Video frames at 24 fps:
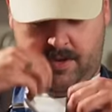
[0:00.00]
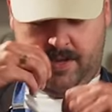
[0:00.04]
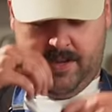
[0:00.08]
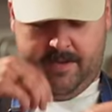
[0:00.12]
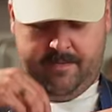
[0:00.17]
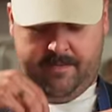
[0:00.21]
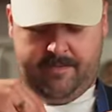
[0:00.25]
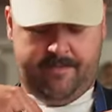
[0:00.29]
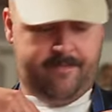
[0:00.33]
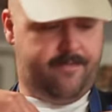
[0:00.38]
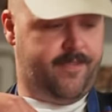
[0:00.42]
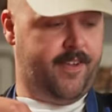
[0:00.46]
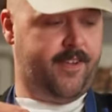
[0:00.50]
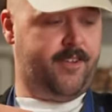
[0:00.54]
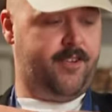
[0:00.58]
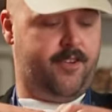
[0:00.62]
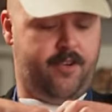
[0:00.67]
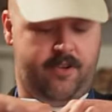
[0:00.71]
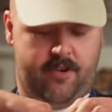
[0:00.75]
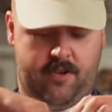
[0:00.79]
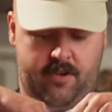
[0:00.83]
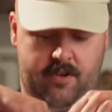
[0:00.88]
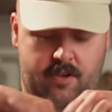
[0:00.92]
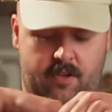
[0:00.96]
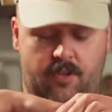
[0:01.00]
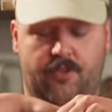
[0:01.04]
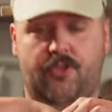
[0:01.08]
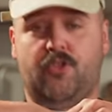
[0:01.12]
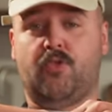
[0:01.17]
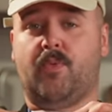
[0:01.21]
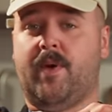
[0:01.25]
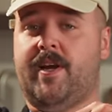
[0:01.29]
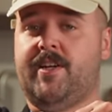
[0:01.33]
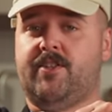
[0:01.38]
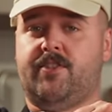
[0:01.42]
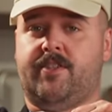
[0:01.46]
You can fit your little
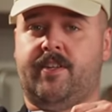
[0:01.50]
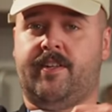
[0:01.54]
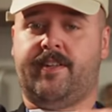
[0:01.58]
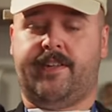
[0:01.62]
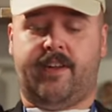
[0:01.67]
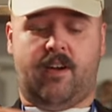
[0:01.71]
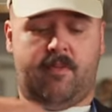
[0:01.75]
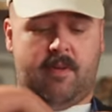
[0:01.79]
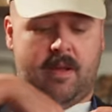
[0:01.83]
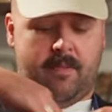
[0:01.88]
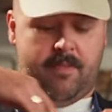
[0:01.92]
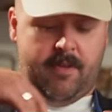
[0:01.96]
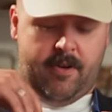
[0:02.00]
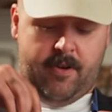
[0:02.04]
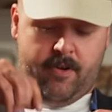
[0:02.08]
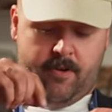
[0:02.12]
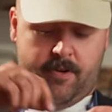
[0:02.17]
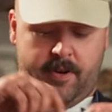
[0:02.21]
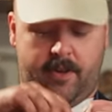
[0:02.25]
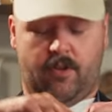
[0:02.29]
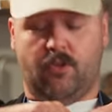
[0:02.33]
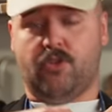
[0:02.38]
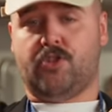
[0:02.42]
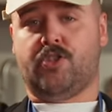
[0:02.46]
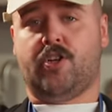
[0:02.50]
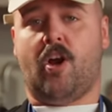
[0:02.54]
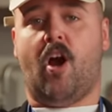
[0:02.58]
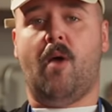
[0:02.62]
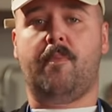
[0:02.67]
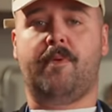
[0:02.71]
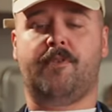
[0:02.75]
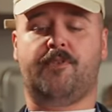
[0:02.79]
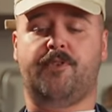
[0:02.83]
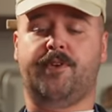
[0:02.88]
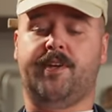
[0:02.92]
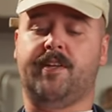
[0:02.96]
tweezers in there, maybe your little
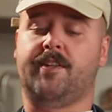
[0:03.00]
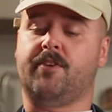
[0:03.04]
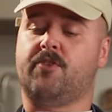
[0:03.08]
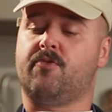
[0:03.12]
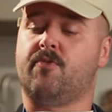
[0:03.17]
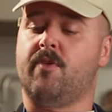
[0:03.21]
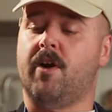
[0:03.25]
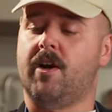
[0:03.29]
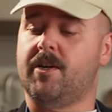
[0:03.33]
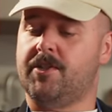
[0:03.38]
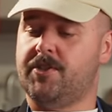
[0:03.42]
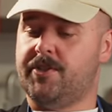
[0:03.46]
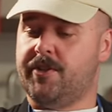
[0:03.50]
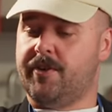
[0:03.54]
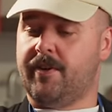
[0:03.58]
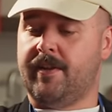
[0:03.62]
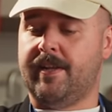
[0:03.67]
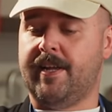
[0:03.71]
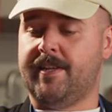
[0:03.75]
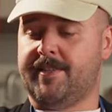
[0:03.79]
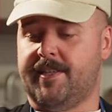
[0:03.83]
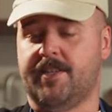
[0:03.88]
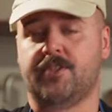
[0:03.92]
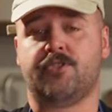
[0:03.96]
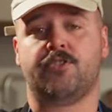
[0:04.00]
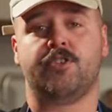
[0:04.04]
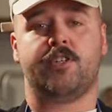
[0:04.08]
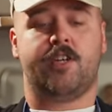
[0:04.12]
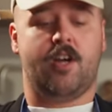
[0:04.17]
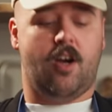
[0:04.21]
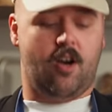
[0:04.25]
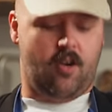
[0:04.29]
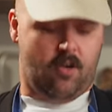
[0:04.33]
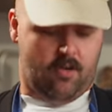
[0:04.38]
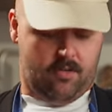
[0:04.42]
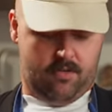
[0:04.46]
sharpies, you can cross your lid as you
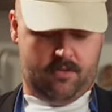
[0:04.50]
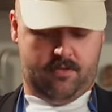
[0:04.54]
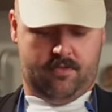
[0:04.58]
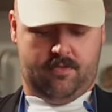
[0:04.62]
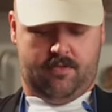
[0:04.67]
go.